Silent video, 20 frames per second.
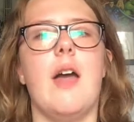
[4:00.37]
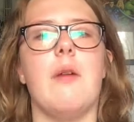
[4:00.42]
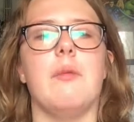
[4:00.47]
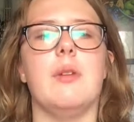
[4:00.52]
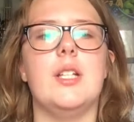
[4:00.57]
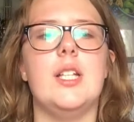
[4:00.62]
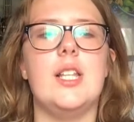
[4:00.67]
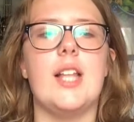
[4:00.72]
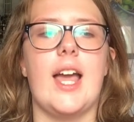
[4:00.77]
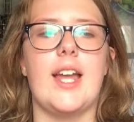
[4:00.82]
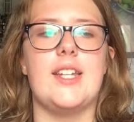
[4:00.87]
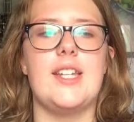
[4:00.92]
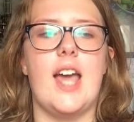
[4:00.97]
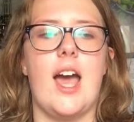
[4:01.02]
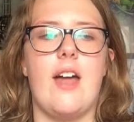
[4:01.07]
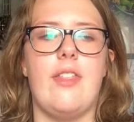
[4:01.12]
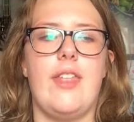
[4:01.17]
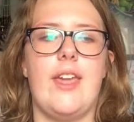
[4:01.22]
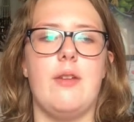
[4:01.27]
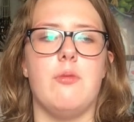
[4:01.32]
i really liked
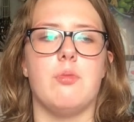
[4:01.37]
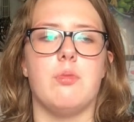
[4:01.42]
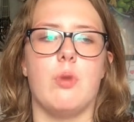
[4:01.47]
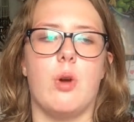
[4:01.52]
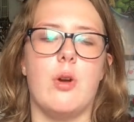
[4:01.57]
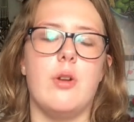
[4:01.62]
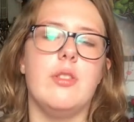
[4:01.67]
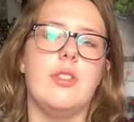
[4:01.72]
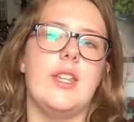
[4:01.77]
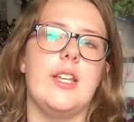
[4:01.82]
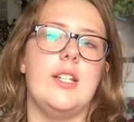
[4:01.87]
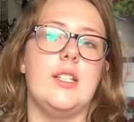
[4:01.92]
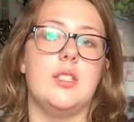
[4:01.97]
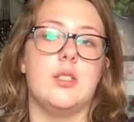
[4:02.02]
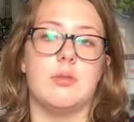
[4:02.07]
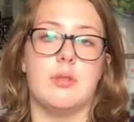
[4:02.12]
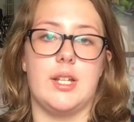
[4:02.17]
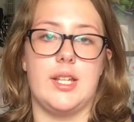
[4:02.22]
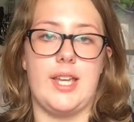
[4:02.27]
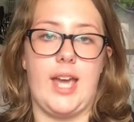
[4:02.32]
how they wrote these
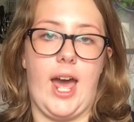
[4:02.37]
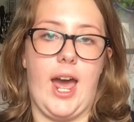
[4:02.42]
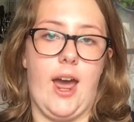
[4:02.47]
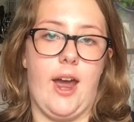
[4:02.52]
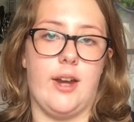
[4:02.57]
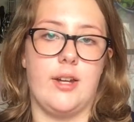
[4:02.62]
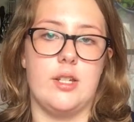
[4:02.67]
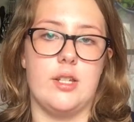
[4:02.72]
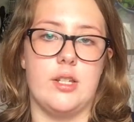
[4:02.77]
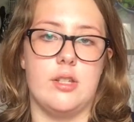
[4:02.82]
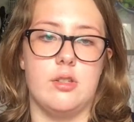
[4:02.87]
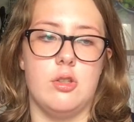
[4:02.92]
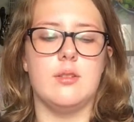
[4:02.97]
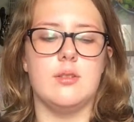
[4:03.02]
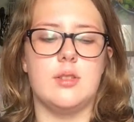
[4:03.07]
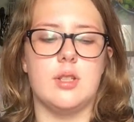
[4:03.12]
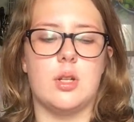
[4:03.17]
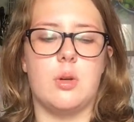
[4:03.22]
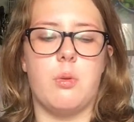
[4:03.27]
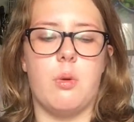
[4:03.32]
three characters
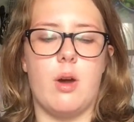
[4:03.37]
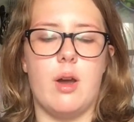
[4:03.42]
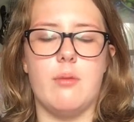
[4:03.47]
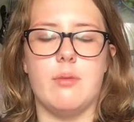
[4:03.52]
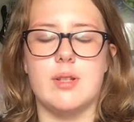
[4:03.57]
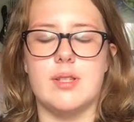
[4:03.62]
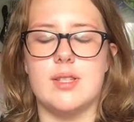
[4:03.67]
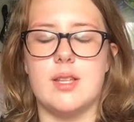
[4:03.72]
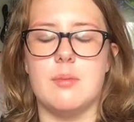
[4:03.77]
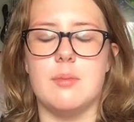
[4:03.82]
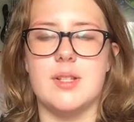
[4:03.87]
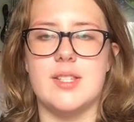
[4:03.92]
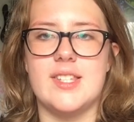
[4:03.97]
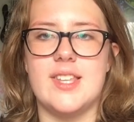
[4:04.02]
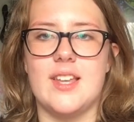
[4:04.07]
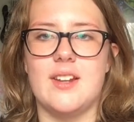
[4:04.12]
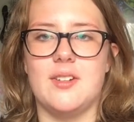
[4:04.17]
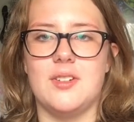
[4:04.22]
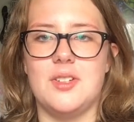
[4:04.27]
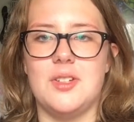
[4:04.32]
to quote what someone
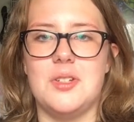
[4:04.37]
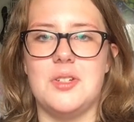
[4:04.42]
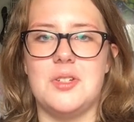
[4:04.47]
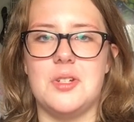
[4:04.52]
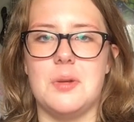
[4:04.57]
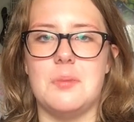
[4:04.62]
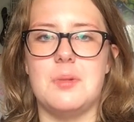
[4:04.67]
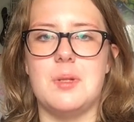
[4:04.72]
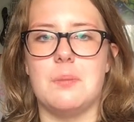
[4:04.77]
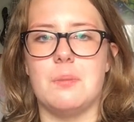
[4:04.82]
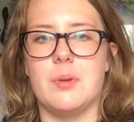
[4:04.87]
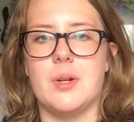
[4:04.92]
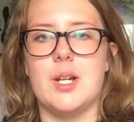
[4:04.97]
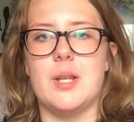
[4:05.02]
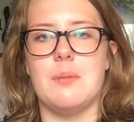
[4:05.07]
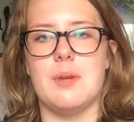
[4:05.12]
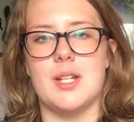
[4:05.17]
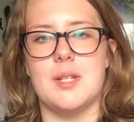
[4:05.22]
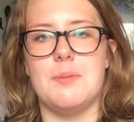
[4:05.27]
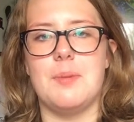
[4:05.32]
said on youtube to
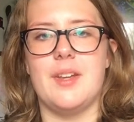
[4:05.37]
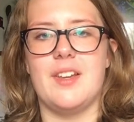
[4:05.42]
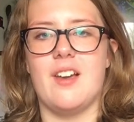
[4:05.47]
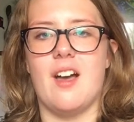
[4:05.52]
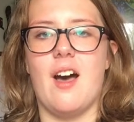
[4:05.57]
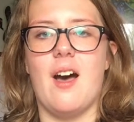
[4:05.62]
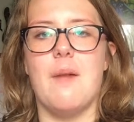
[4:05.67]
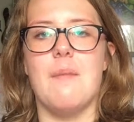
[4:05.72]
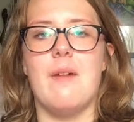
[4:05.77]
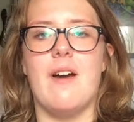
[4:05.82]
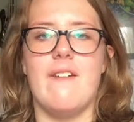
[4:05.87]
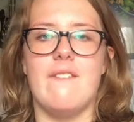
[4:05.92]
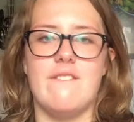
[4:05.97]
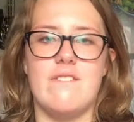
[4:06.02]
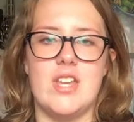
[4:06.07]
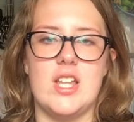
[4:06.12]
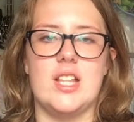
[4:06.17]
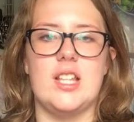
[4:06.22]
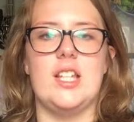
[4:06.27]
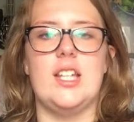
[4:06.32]
pretty much become a
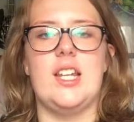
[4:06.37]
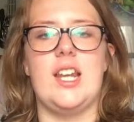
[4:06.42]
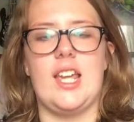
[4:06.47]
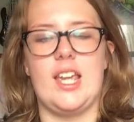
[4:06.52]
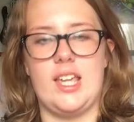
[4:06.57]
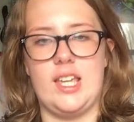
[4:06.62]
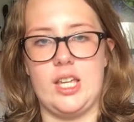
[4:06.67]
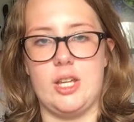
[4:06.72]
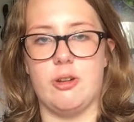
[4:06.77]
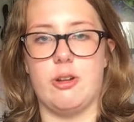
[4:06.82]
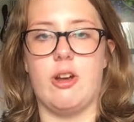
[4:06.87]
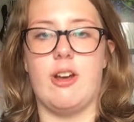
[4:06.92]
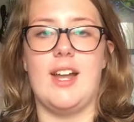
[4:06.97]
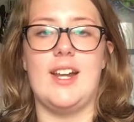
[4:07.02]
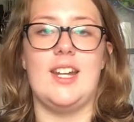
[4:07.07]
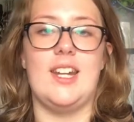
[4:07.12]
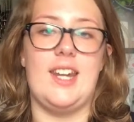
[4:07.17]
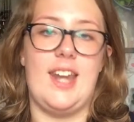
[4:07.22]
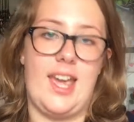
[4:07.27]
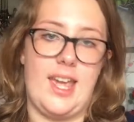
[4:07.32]
villain a hero
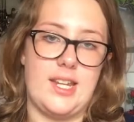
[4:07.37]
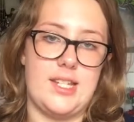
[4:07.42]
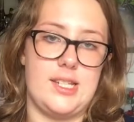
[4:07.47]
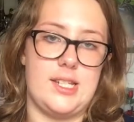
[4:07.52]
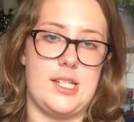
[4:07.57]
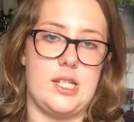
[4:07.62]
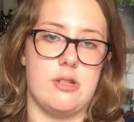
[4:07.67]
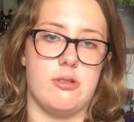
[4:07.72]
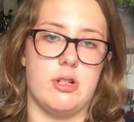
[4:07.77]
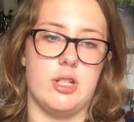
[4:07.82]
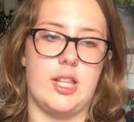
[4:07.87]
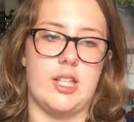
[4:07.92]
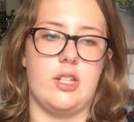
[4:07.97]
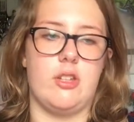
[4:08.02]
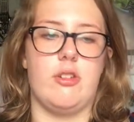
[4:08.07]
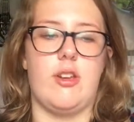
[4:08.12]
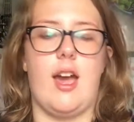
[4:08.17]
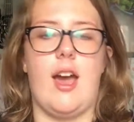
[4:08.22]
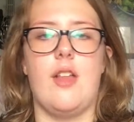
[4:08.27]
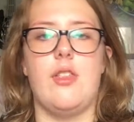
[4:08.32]
and an anti-hero like
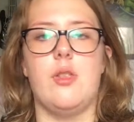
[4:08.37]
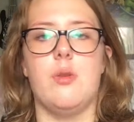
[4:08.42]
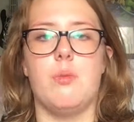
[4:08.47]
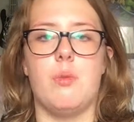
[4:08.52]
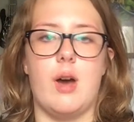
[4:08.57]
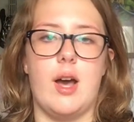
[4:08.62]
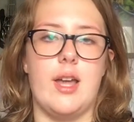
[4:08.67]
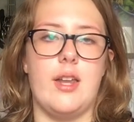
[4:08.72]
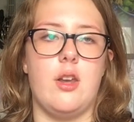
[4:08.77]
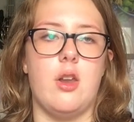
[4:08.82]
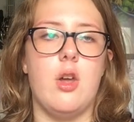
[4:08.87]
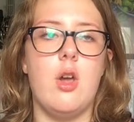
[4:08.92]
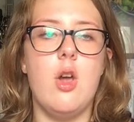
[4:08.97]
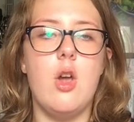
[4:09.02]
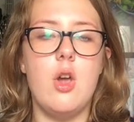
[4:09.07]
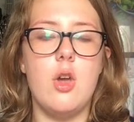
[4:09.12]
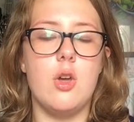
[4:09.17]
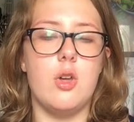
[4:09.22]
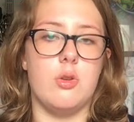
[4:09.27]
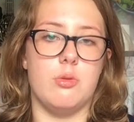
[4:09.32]
you had the one
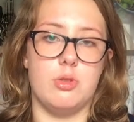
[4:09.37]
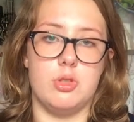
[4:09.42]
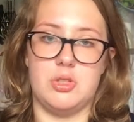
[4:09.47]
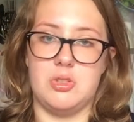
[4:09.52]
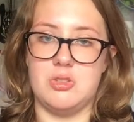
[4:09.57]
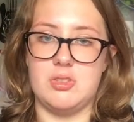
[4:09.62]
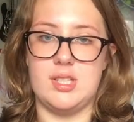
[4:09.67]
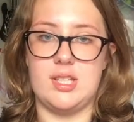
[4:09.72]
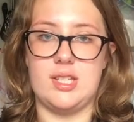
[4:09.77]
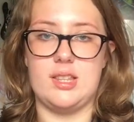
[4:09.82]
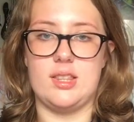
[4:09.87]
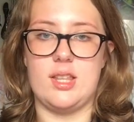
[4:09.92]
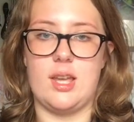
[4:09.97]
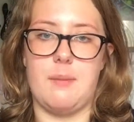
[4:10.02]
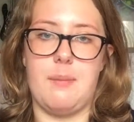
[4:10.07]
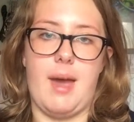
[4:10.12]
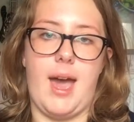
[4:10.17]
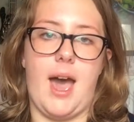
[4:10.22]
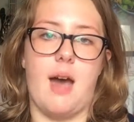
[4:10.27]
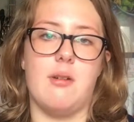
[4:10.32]
who was using their
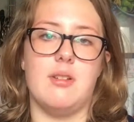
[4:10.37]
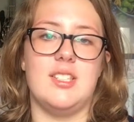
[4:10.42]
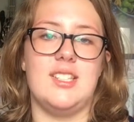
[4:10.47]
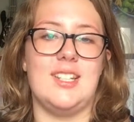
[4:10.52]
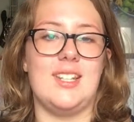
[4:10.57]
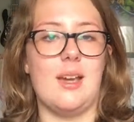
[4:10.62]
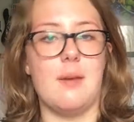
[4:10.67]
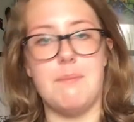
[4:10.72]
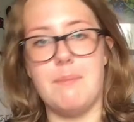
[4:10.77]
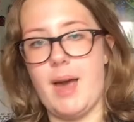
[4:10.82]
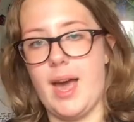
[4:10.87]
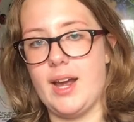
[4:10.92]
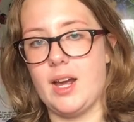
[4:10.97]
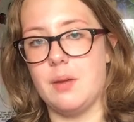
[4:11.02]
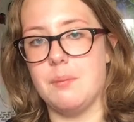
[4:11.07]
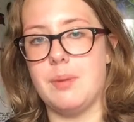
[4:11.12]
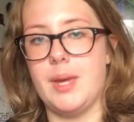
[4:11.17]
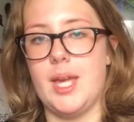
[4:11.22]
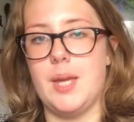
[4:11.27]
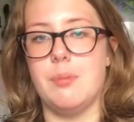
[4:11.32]
powers to get back
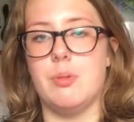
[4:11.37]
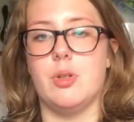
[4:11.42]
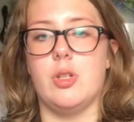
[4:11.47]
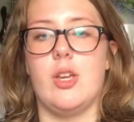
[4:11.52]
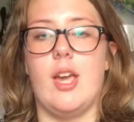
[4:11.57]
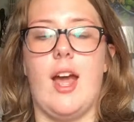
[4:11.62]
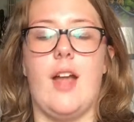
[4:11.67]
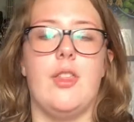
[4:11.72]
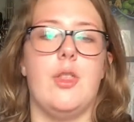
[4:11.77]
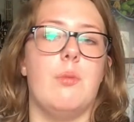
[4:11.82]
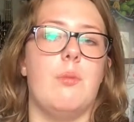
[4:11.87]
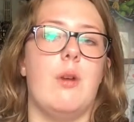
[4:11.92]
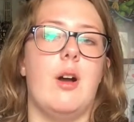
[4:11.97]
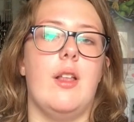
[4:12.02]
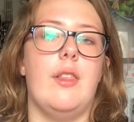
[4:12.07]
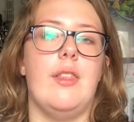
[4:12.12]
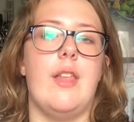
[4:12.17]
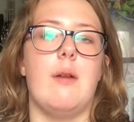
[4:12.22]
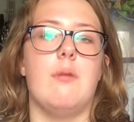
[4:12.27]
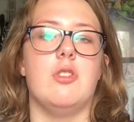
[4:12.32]
at people you had the
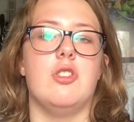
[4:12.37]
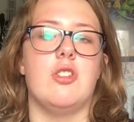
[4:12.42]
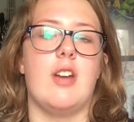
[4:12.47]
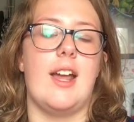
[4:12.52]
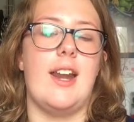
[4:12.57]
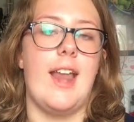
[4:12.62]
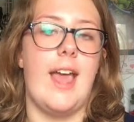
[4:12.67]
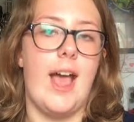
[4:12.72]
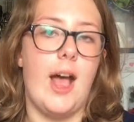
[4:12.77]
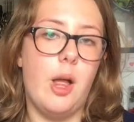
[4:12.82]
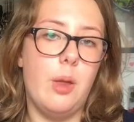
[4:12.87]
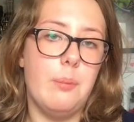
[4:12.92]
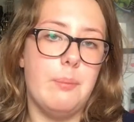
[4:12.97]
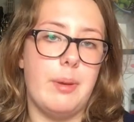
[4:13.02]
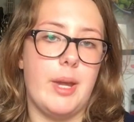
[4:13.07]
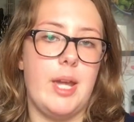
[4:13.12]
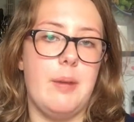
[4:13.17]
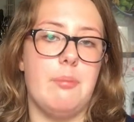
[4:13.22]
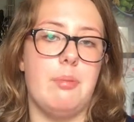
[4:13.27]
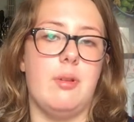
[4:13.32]
one that was trying to help
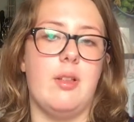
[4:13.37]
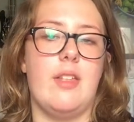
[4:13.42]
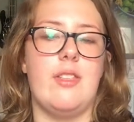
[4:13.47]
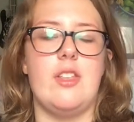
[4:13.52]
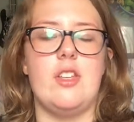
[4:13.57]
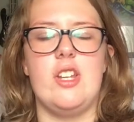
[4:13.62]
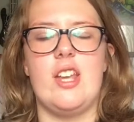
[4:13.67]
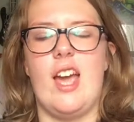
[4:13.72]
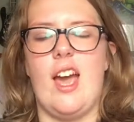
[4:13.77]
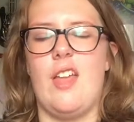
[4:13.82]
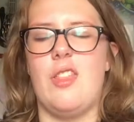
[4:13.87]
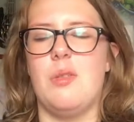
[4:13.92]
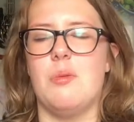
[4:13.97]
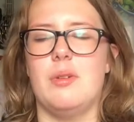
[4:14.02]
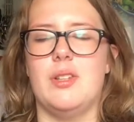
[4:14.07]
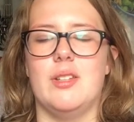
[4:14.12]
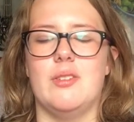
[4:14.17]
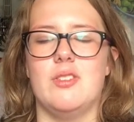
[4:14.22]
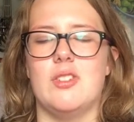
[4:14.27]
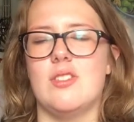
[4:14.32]
people and then you had the
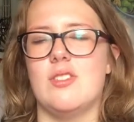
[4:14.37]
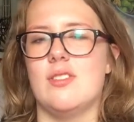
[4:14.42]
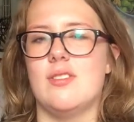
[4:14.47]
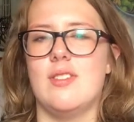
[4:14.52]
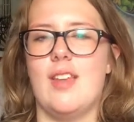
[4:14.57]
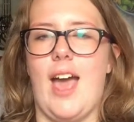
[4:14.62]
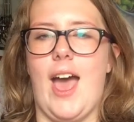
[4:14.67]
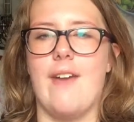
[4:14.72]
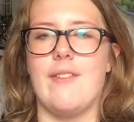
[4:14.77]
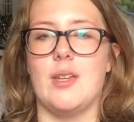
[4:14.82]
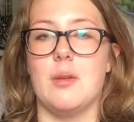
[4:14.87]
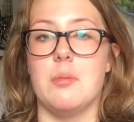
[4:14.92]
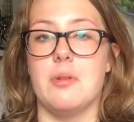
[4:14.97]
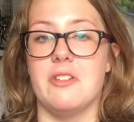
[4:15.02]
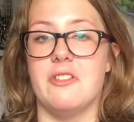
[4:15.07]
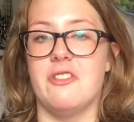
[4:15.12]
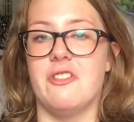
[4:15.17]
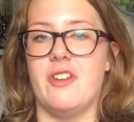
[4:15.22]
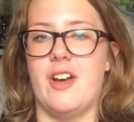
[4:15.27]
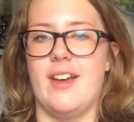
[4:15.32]
one that was just having a bit
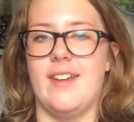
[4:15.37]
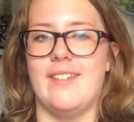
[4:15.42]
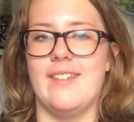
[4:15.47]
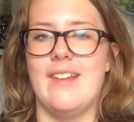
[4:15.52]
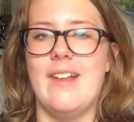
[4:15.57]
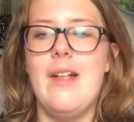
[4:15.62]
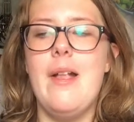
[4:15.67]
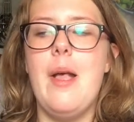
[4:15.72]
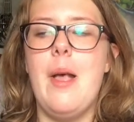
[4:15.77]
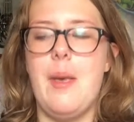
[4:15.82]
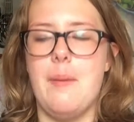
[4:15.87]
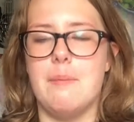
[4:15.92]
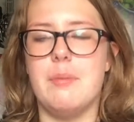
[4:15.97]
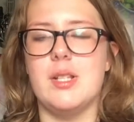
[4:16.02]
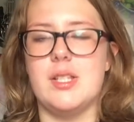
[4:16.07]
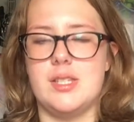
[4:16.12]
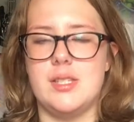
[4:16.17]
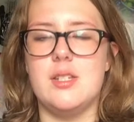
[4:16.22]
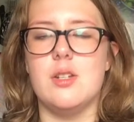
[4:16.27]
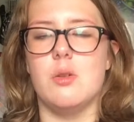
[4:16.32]
of fun
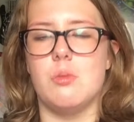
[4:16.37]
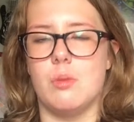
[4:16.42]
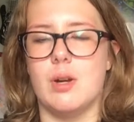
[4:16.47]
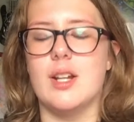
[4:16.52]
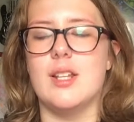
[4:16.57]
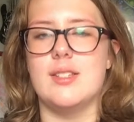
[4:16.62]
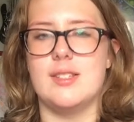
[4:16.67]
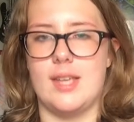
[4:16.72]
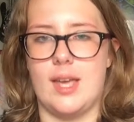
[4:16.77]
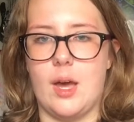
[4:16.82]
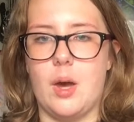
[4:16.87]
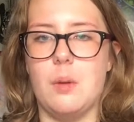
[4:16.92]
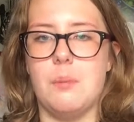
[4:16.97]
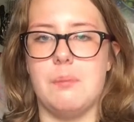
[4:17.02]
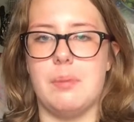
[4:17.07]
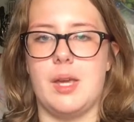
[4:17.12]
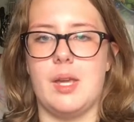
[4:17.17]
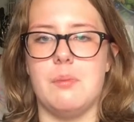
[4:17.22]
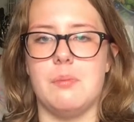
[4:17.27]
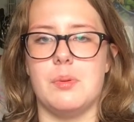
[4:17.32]
but still wanted to
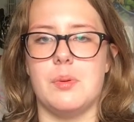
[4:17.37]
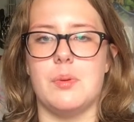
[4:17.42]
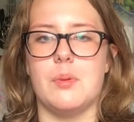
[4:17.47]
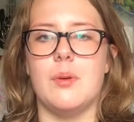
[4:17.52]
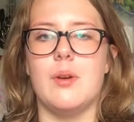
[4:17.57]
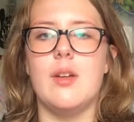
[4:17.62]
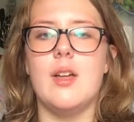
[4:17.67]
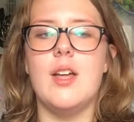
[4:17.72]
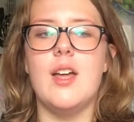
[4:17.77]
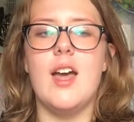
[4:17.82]
help people.